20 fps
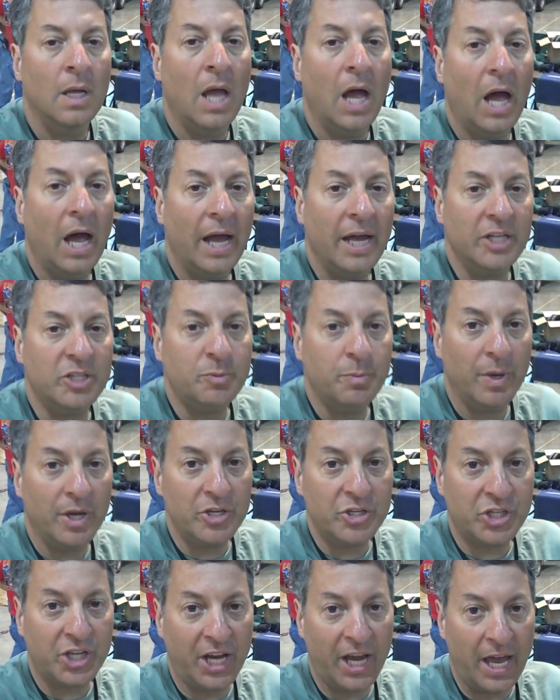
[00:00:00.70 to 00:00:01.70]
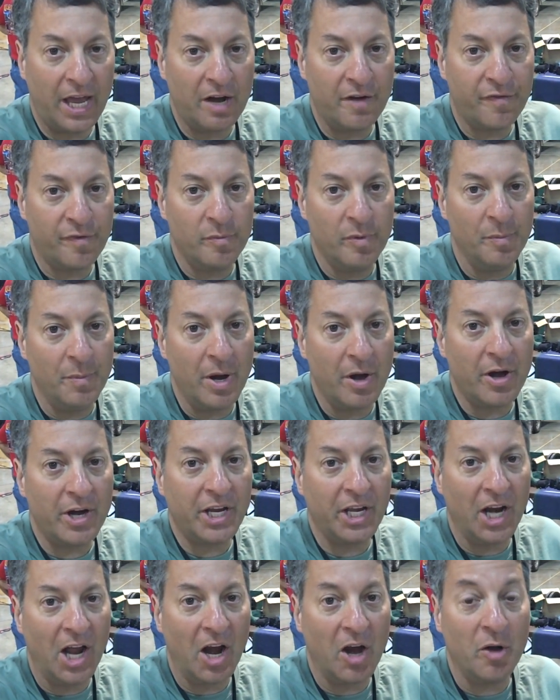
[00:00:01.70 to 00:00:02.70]
Hi, it's Buzz Canner from
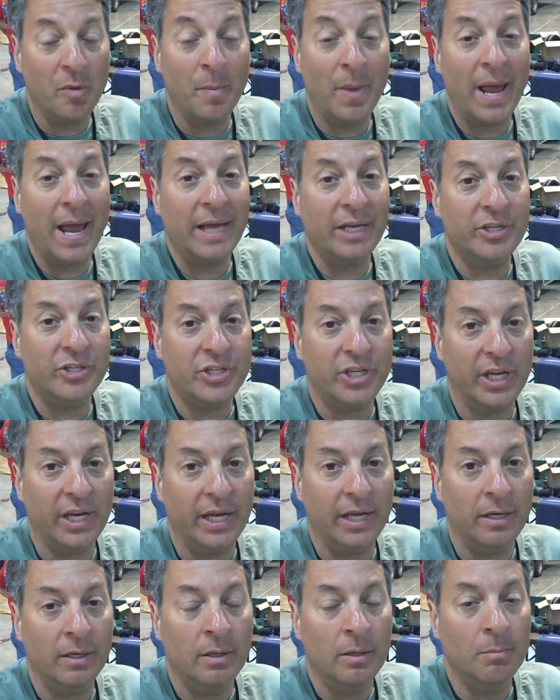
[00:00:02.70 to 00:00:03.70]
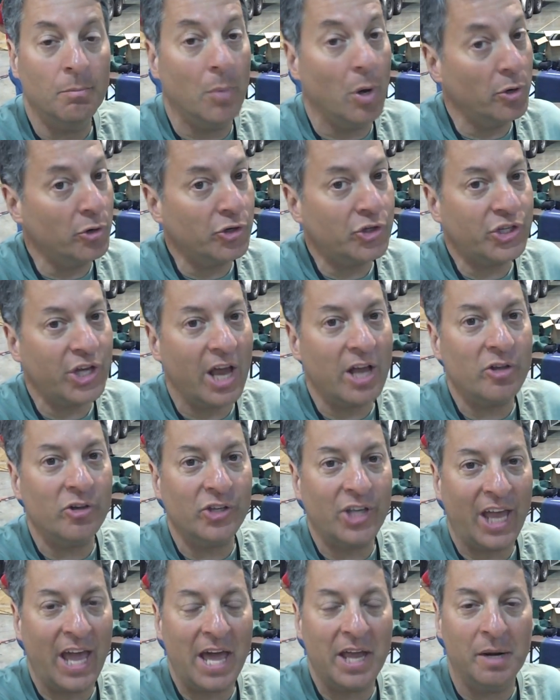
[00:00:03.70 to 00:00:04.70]
American Iron Magazine, Motorcycle
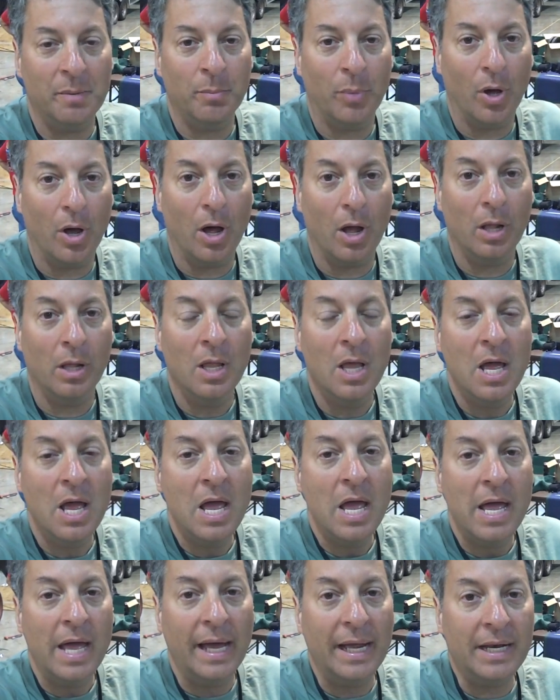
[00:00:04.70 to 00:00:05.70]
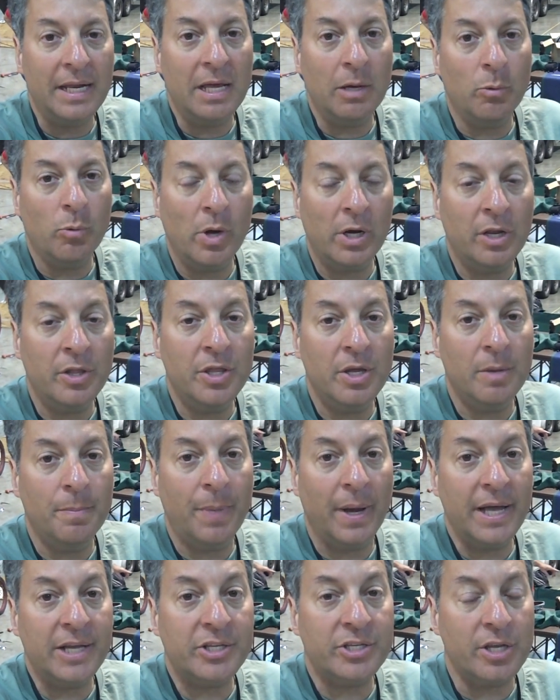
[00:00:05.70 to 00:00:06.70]
Cannonball. And one of the
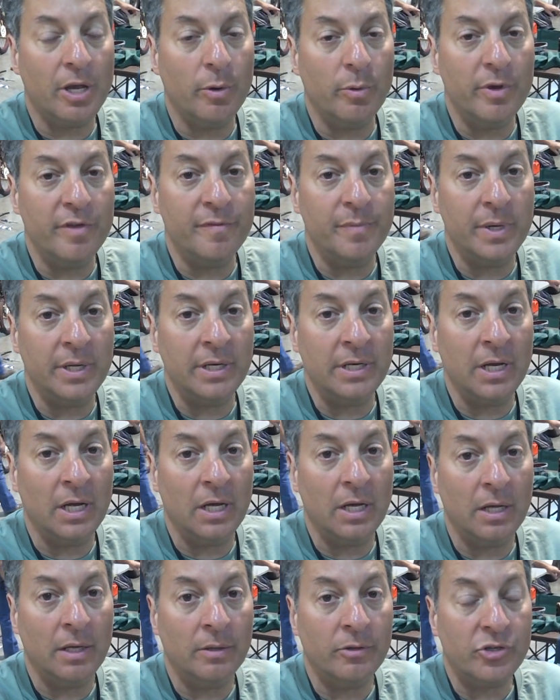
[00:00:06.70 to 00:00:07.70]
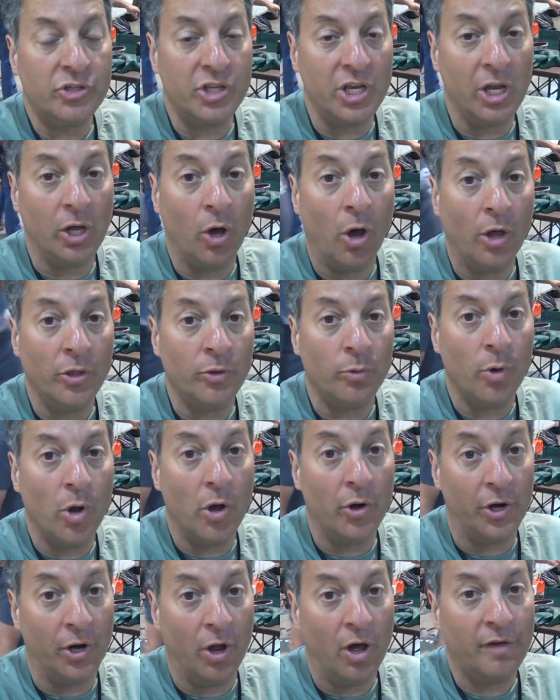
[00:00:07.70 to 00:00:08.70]
bikes that we've been seeing on the
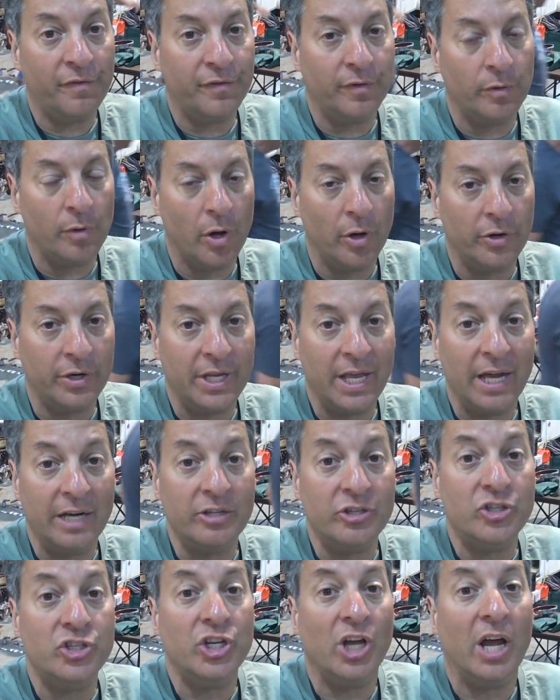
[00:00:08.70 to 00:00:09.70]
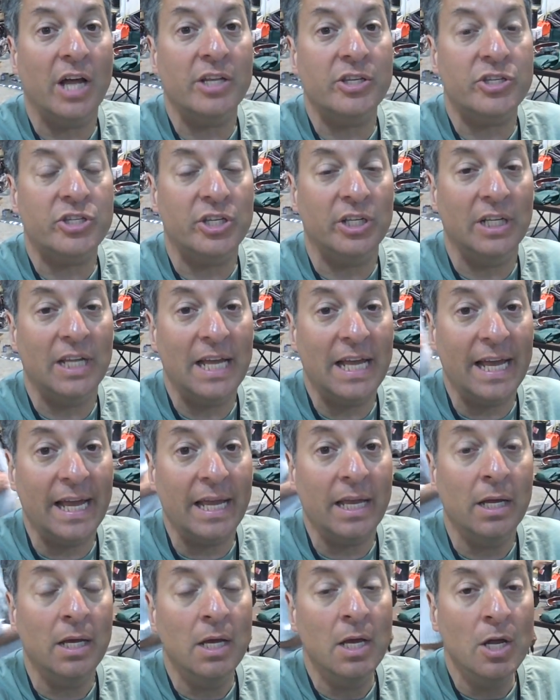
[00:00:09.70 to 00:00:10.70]
road and off the road again is John
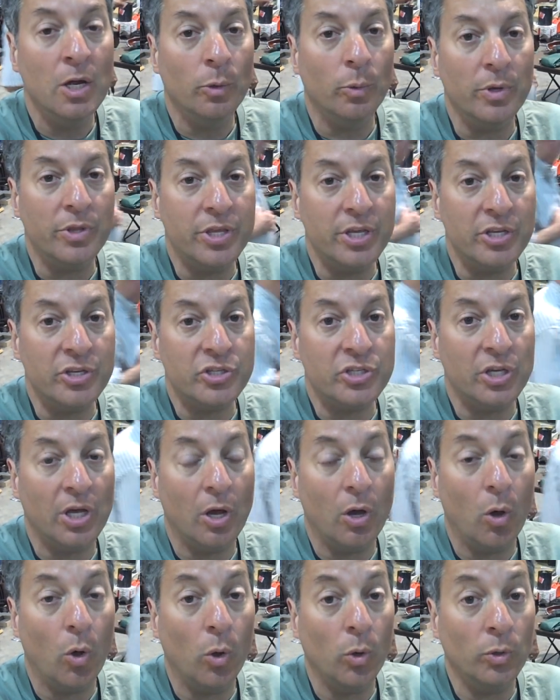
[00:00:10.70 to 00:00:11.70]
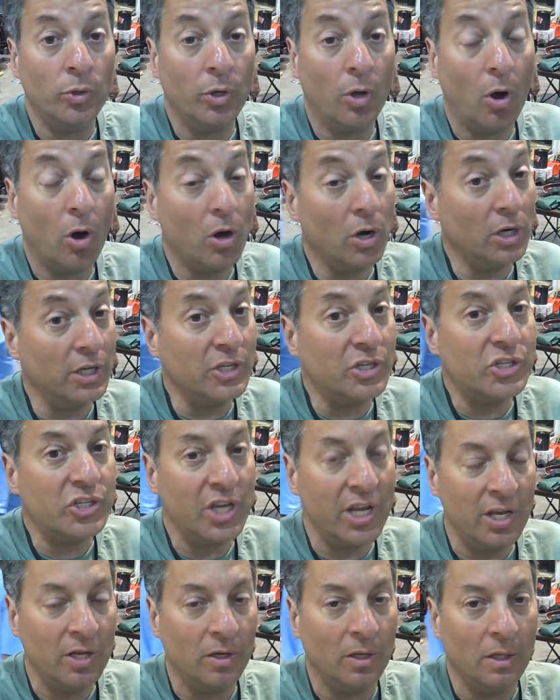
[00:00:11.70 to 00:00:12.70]
Szalay with his old Harley
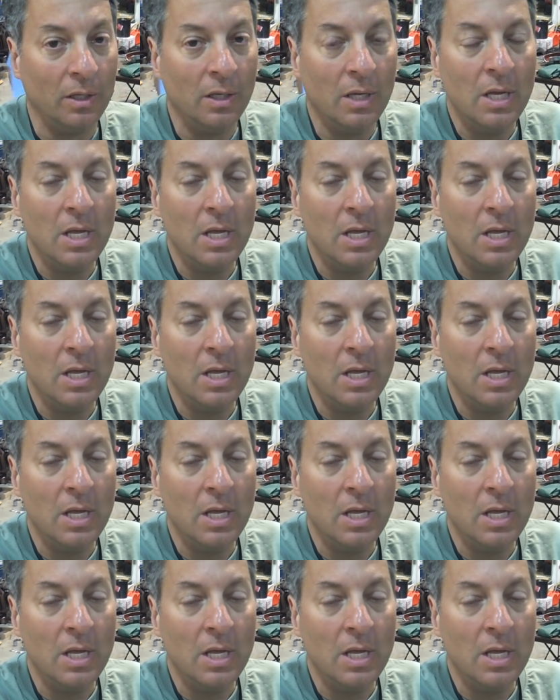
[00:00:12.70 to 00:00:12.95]
single.